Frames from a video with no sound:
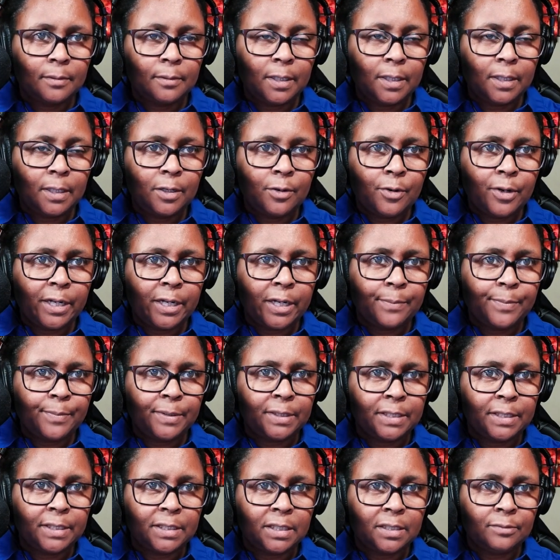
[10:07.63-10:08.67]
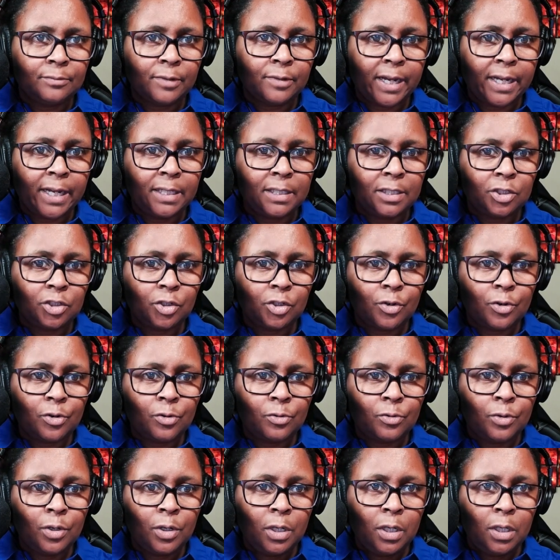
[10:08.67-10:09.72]
I know I got to put this in right.
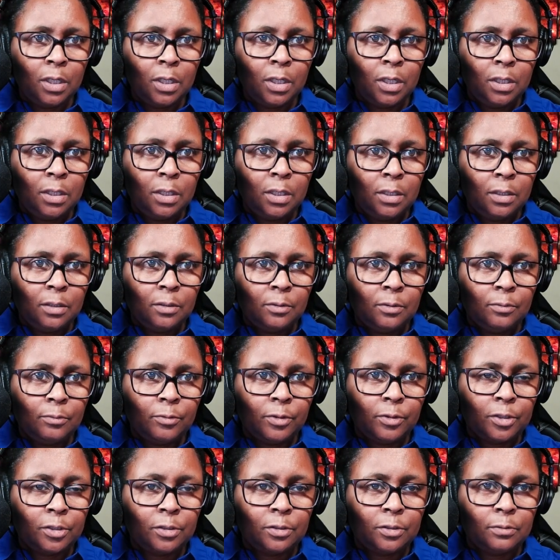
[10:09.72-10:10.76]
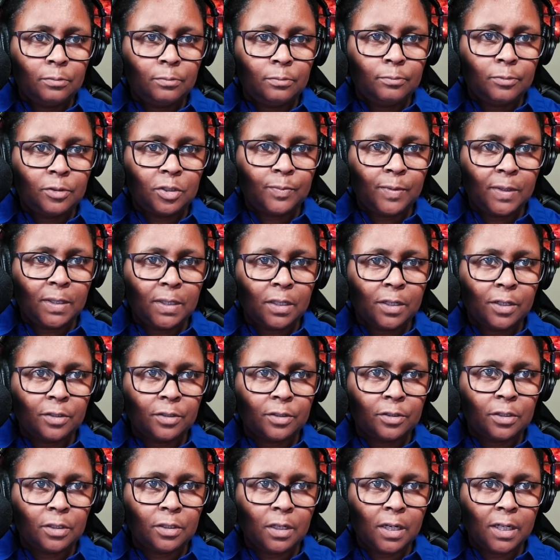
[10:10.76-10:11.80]
So we're spend
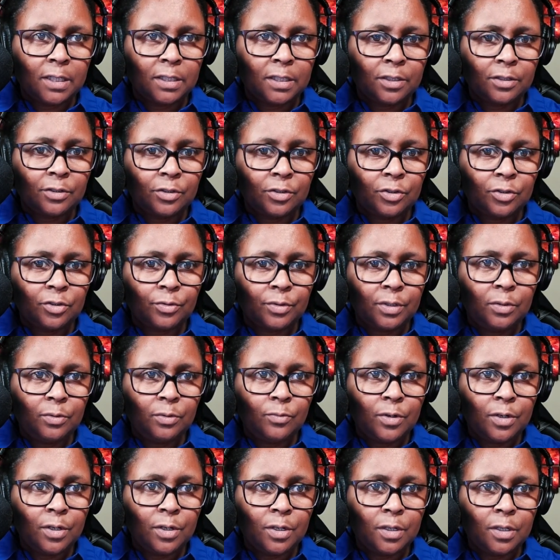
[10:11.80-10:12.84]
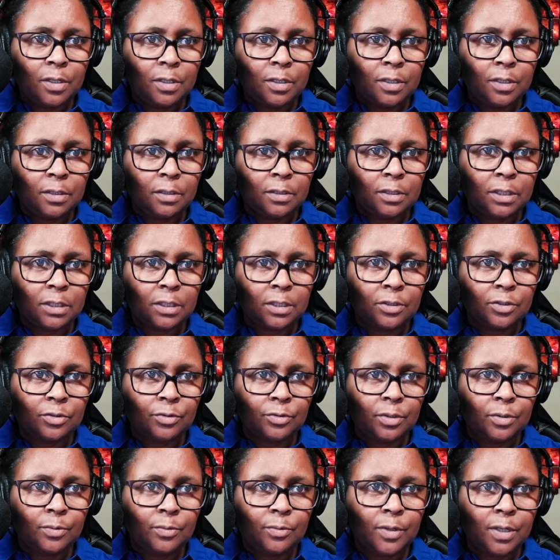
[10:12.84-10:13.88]
921,
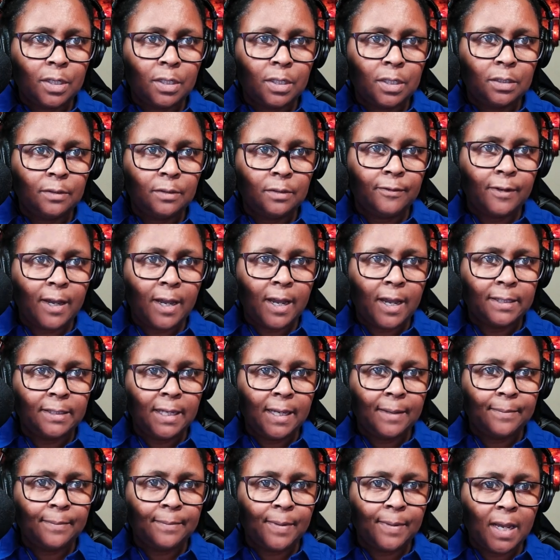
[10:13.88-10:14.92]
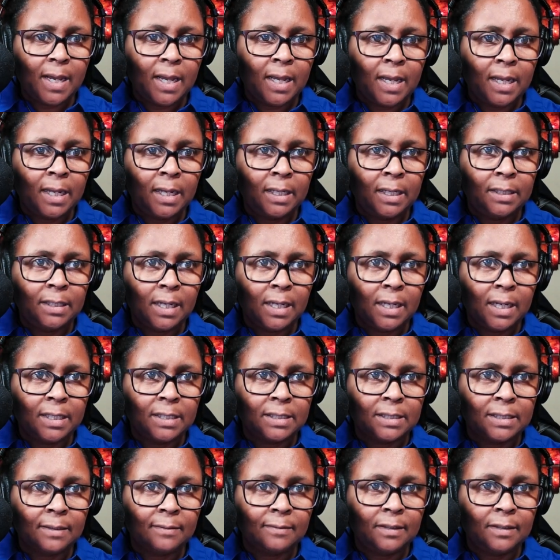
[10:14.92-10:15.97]
621. Divide that by
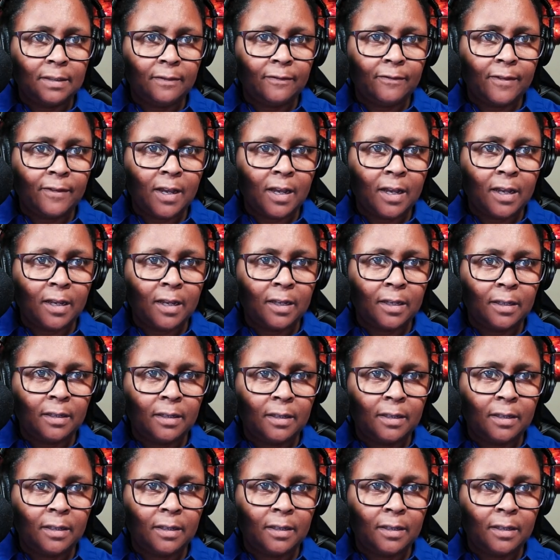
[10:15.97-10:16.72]
975.